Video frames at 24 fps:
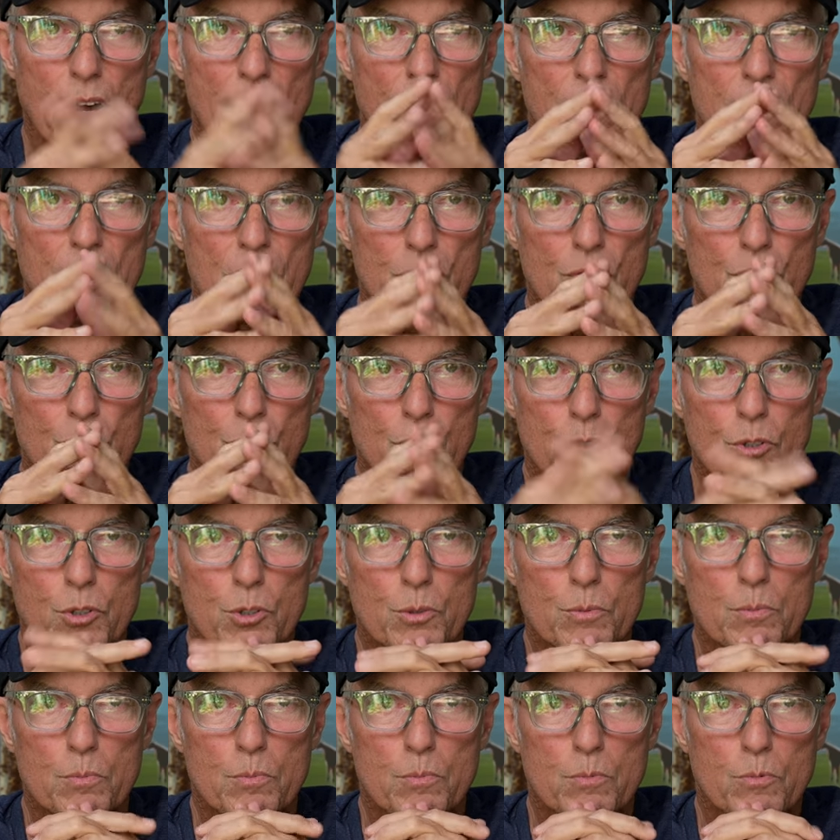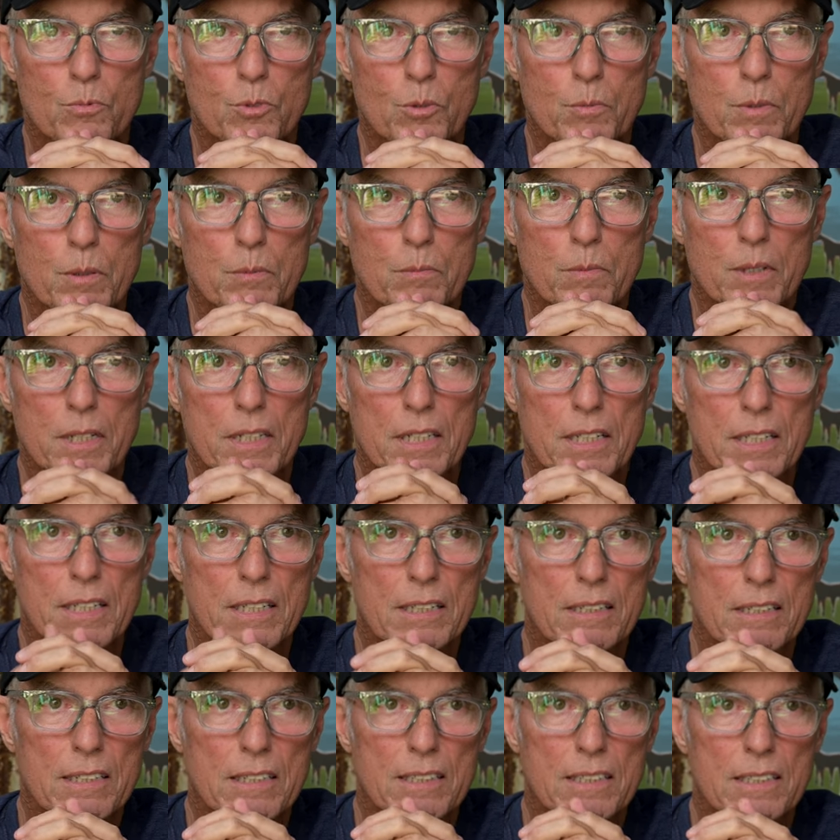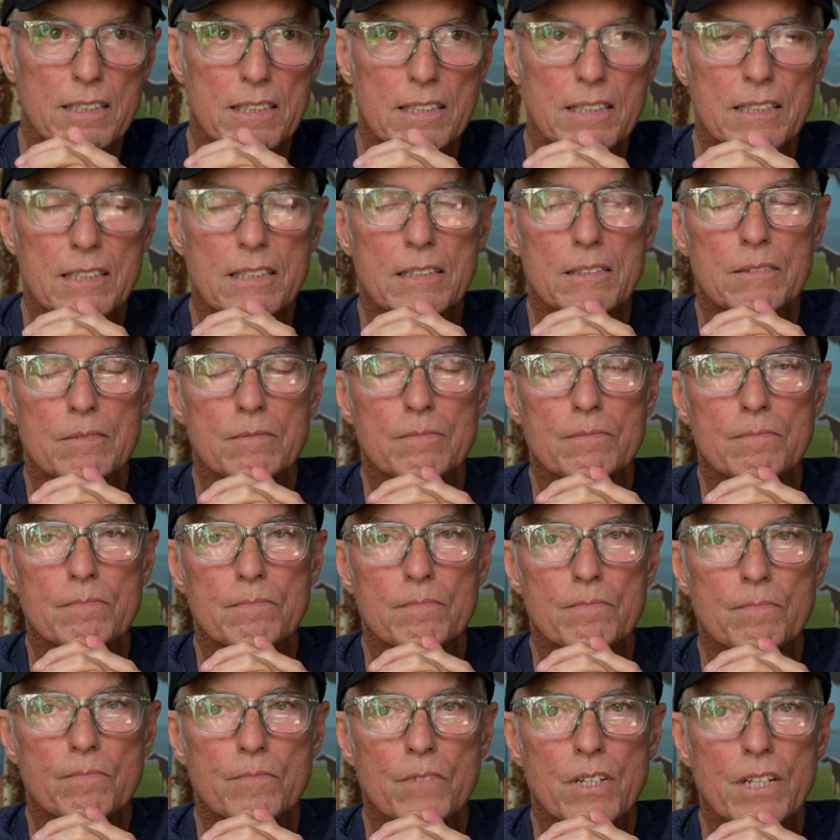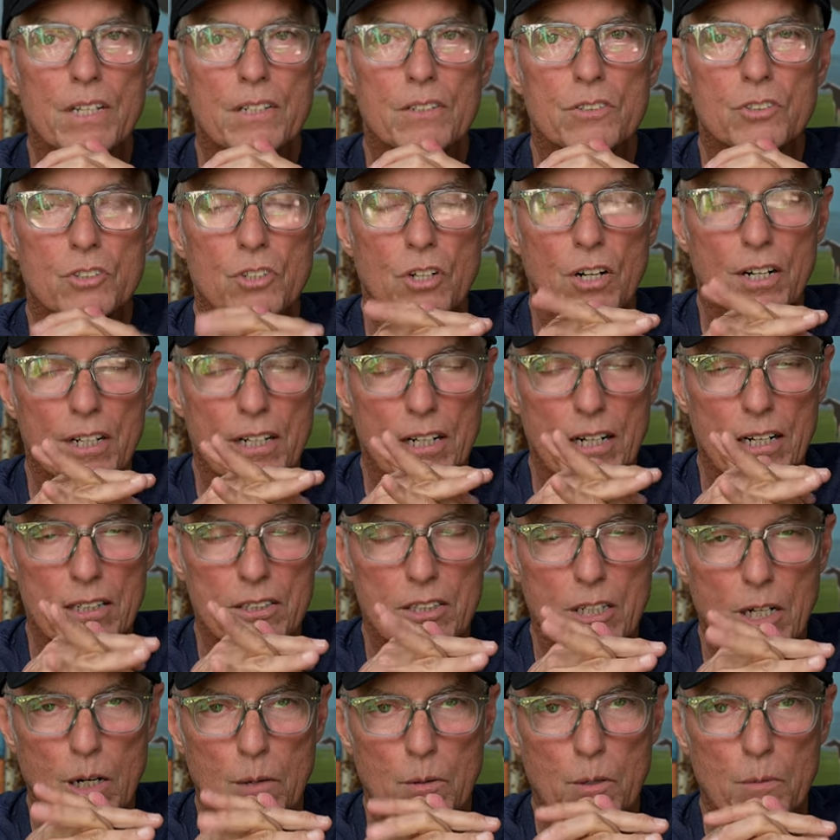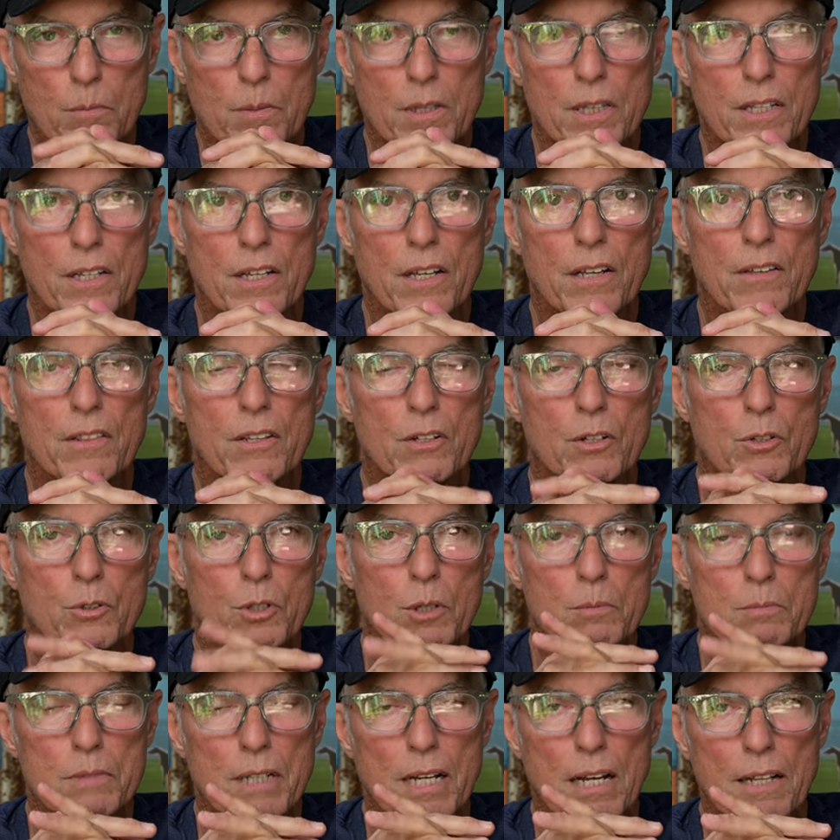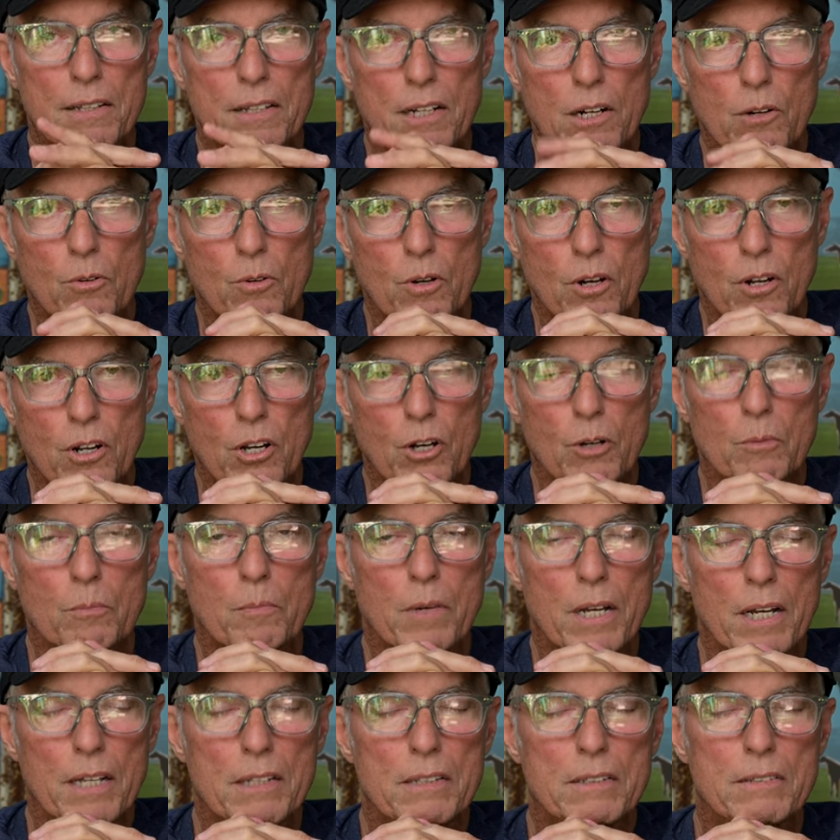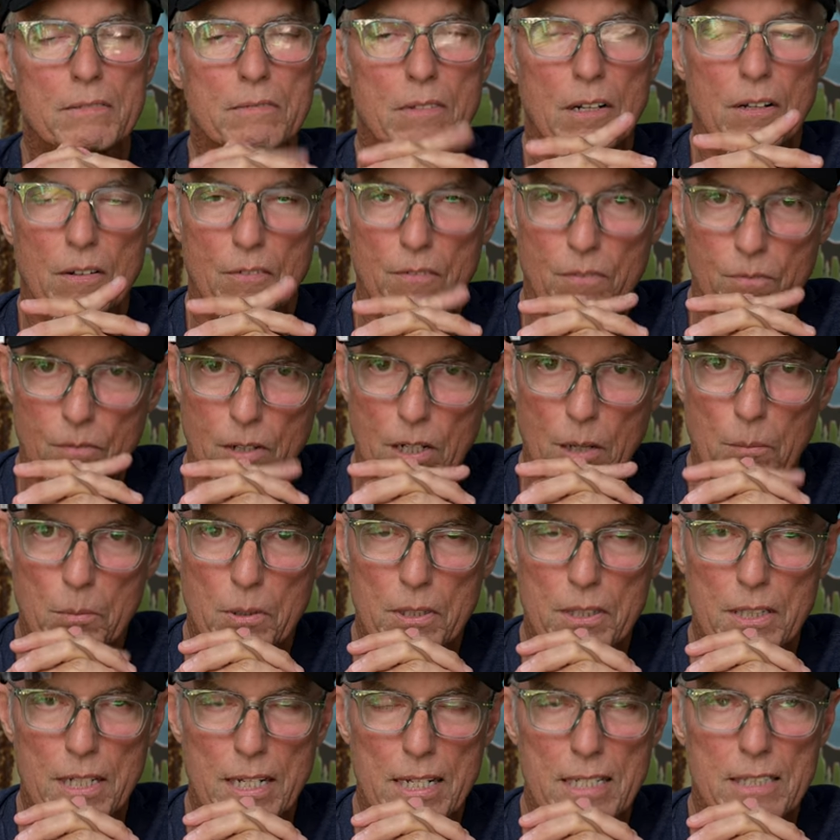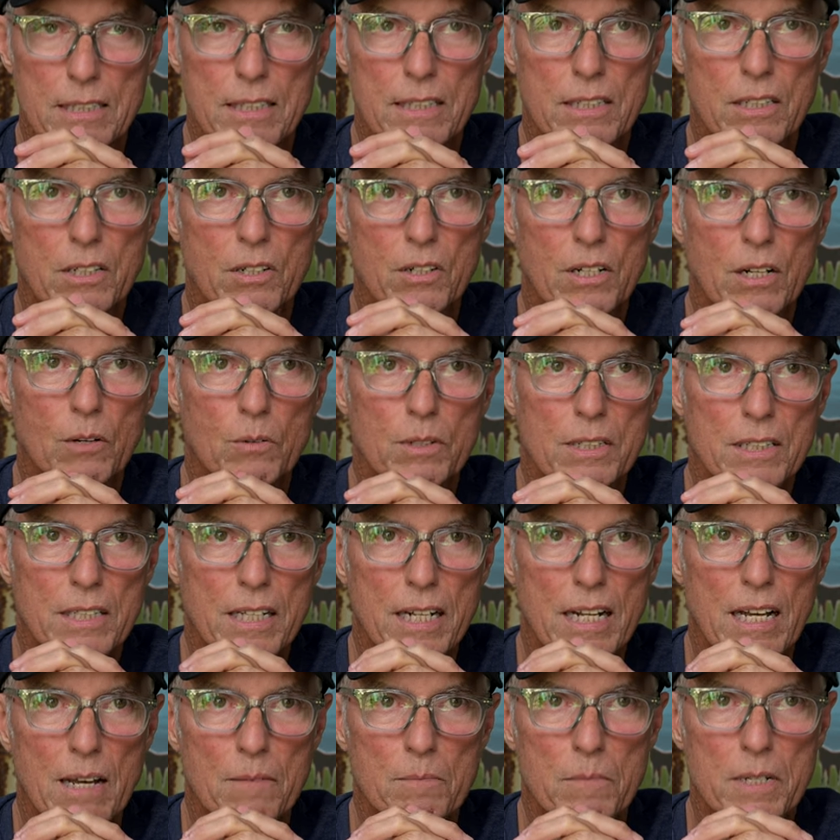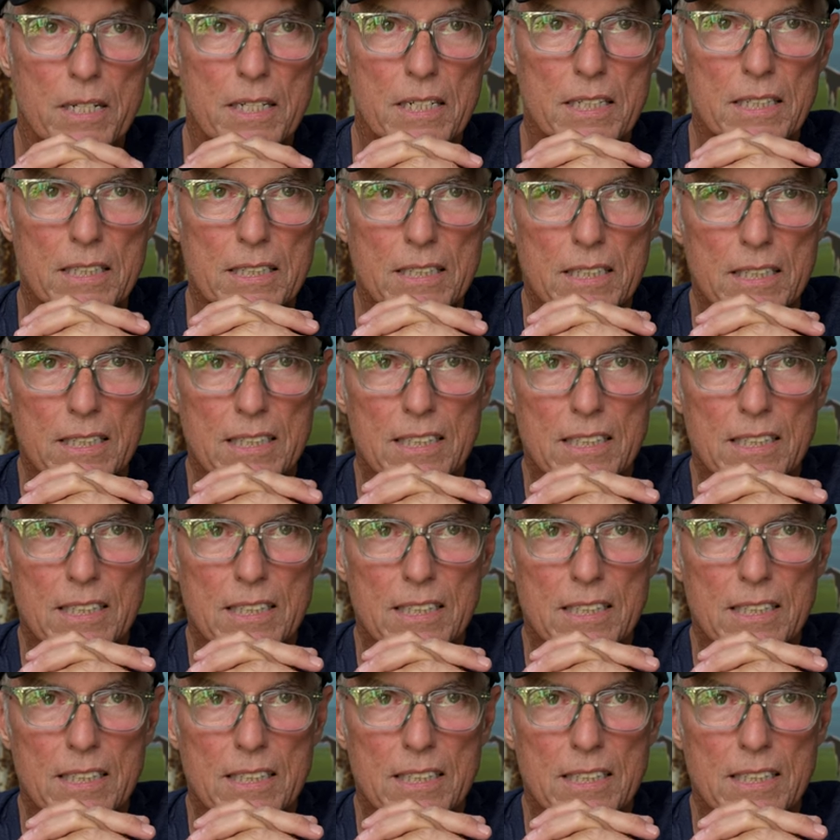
This group will be meeting starting in October, but the group down there in Roanoke met a couple of days ago, and I went to that meeting.